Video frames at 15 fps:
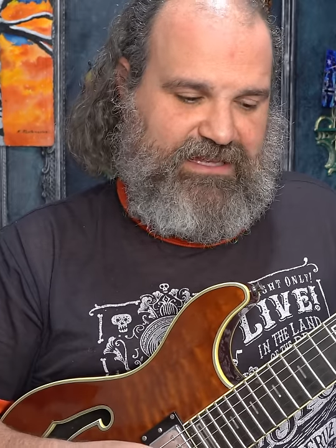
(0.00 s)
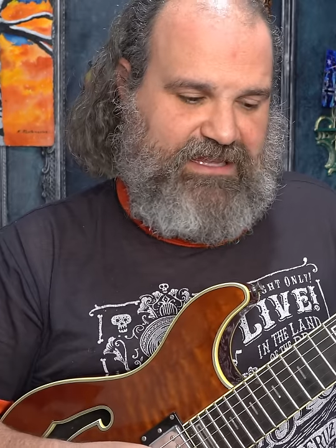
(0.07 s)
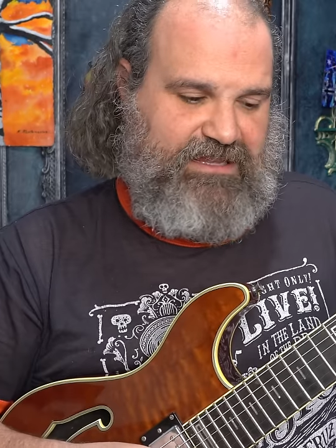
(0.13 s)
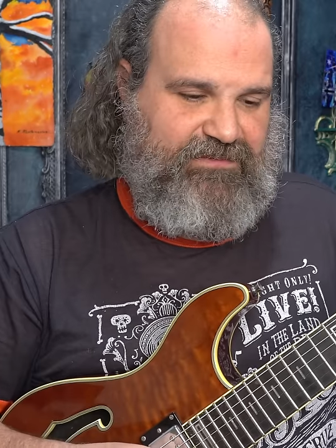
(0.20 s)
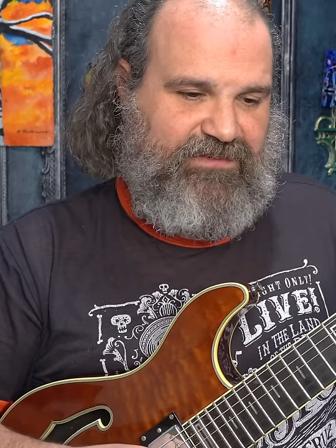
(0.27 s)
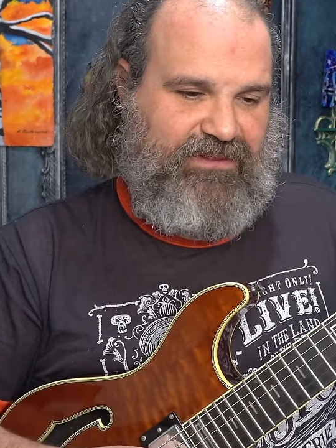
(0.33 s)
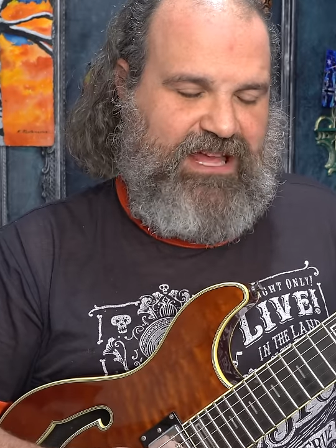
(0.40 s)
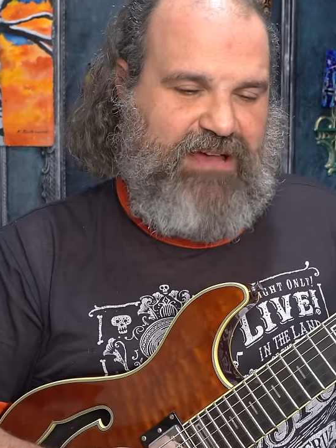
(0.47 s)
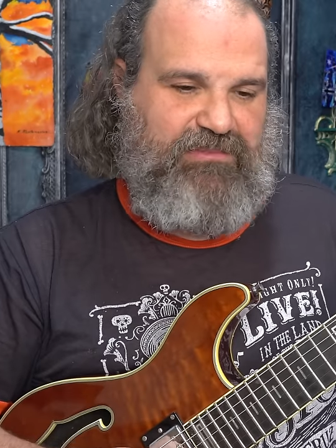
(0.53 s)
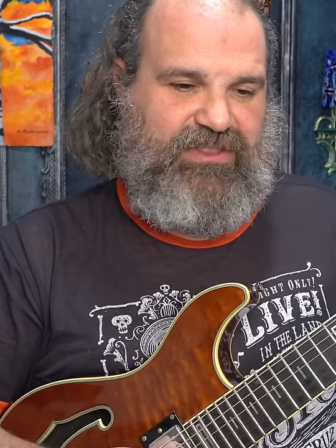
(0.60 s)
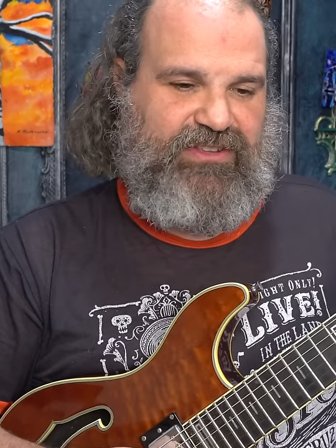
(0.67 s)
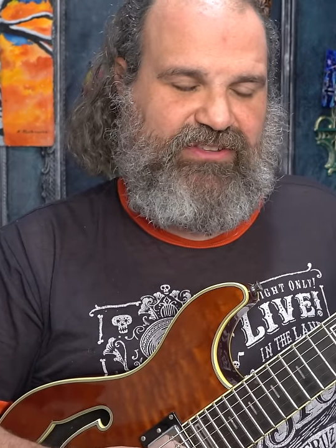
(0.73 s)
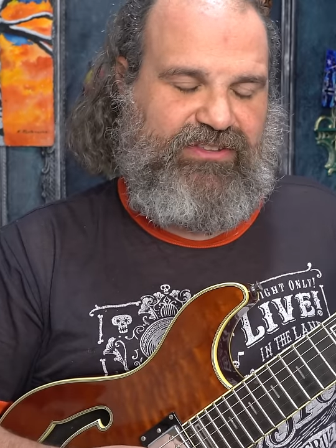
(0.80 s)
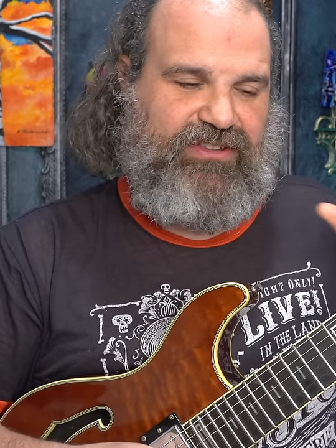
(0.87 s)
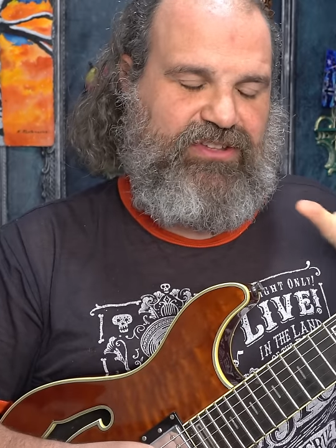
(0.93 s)
E flat, but
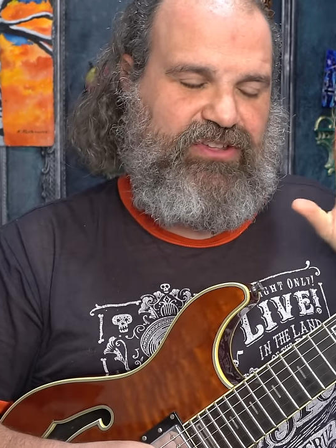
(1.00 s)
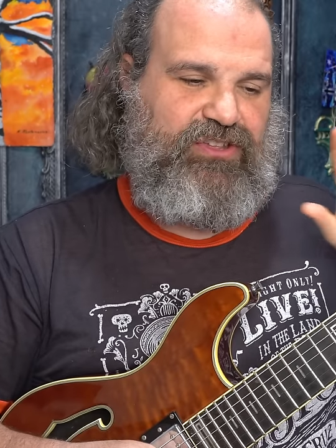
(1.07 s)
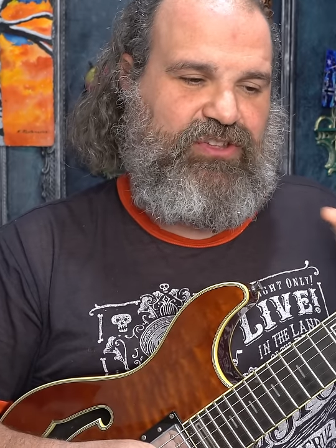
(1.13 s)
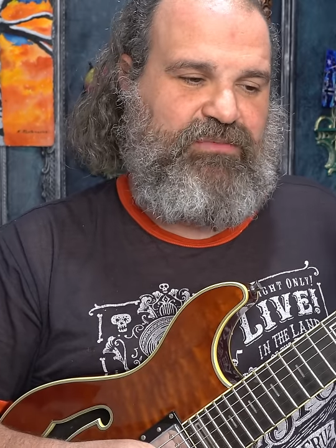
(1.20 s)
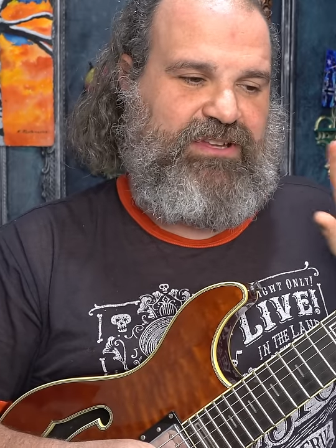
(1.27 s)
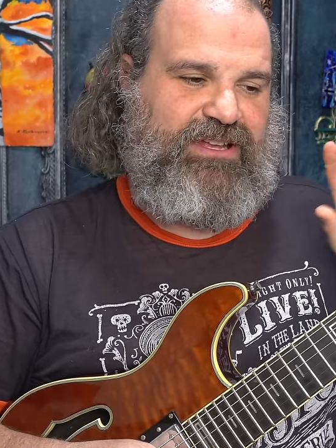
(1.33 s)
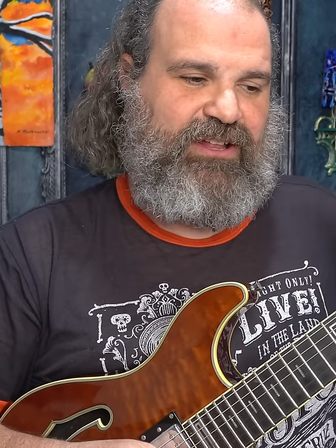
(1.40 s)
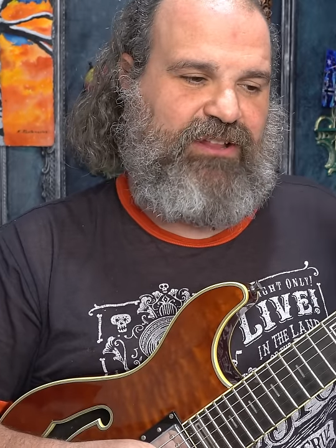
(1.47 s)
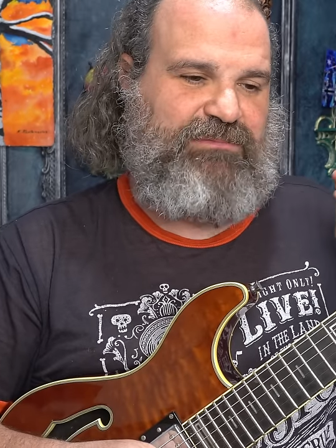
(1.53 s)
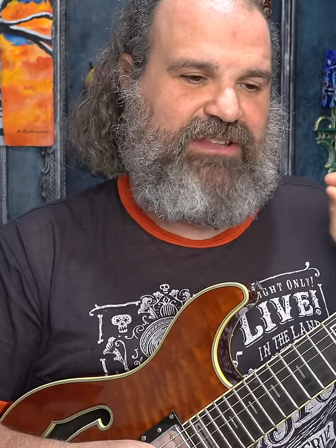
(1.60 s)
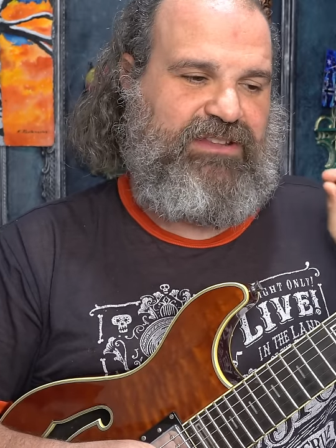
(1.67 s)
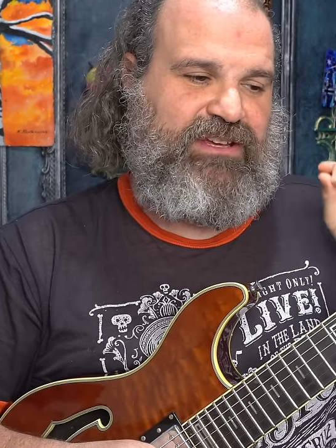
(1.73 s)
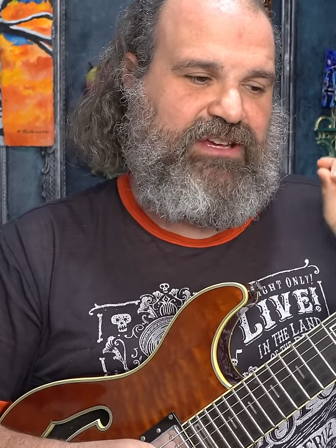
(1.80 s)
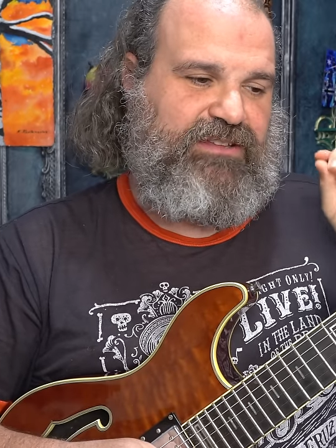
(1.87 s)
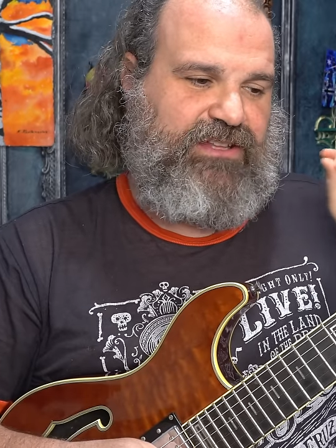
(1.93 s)
this is a human
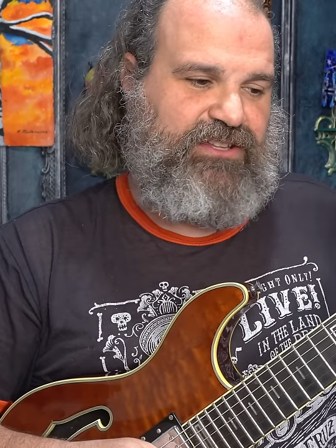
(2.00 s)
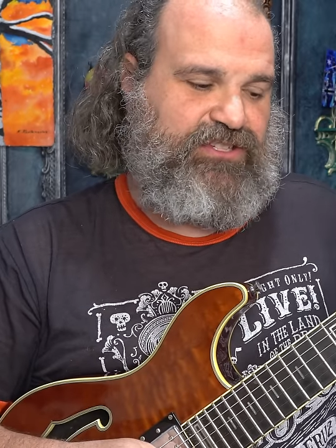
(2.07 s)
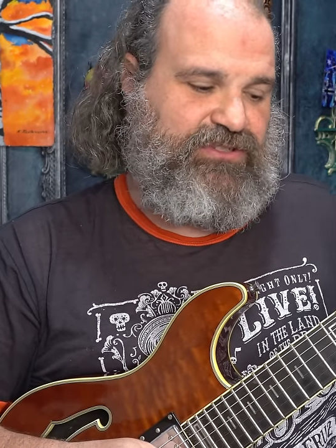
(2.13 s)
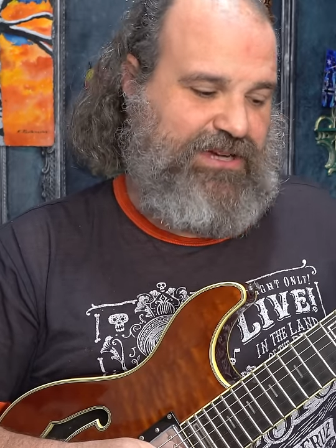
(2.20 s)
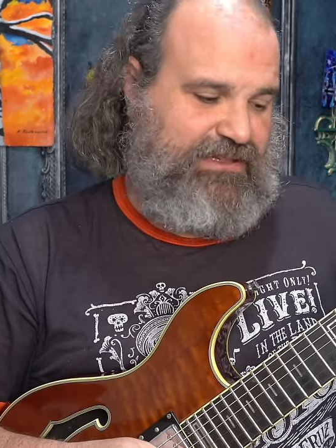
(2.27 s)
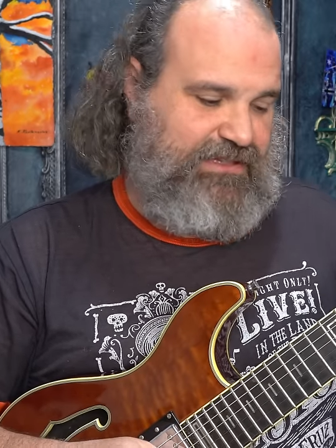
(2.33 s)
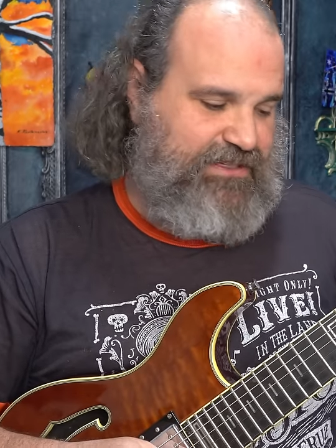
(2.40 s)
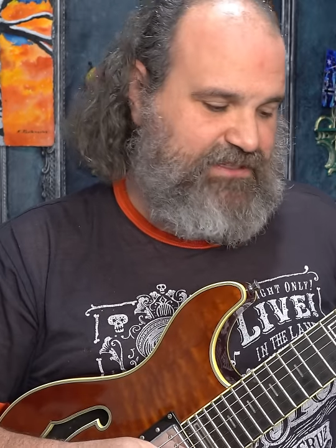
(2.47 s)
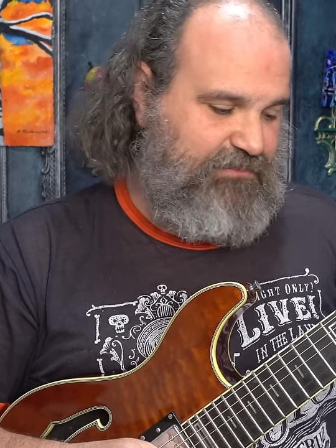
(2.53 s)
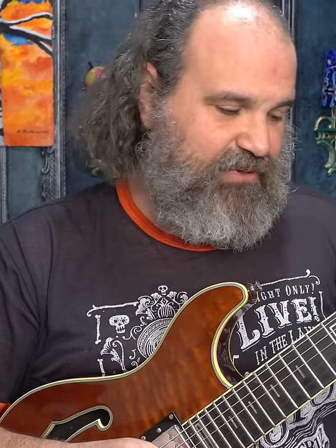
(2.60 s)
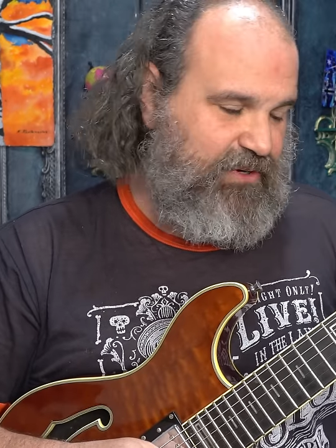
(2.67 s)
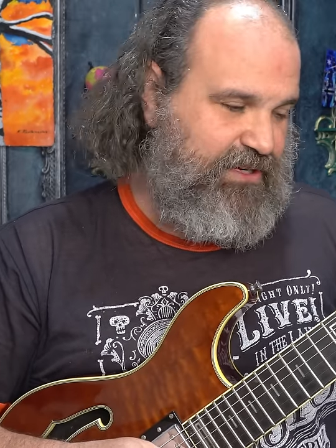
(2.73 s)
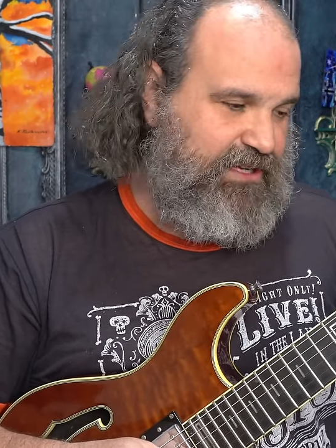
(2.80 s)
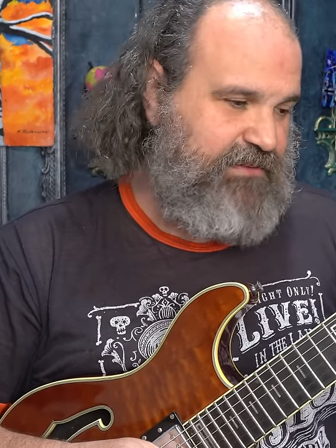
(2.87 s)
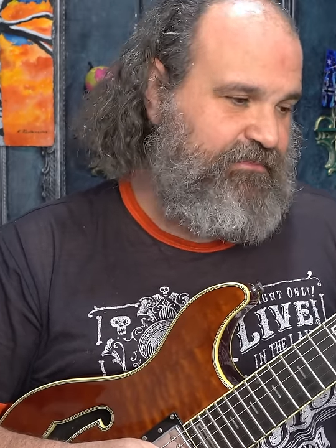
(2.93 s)
element that Trey likes to
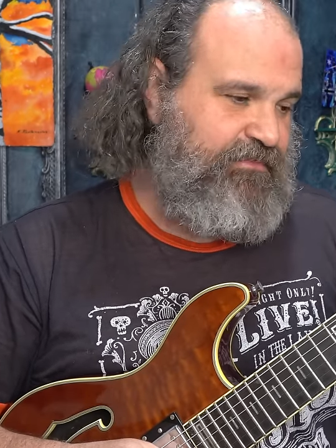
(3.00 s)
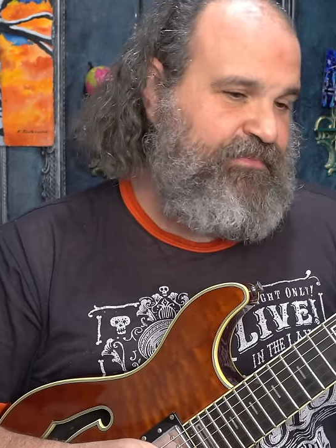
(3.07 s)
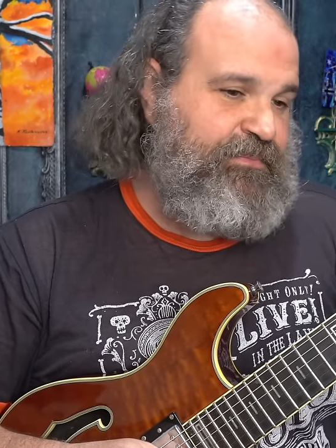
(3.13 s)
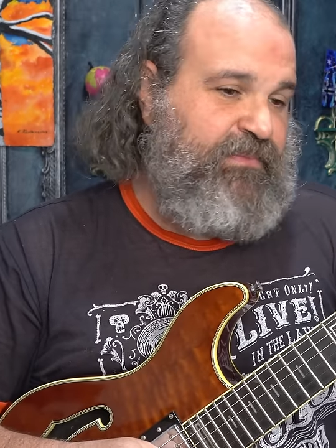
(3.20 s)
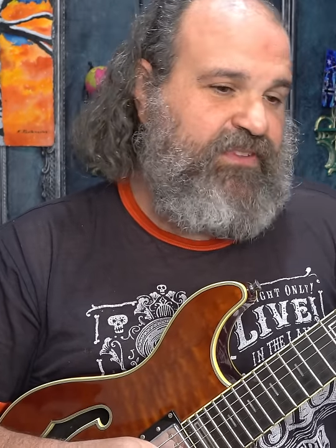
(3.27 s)
put in.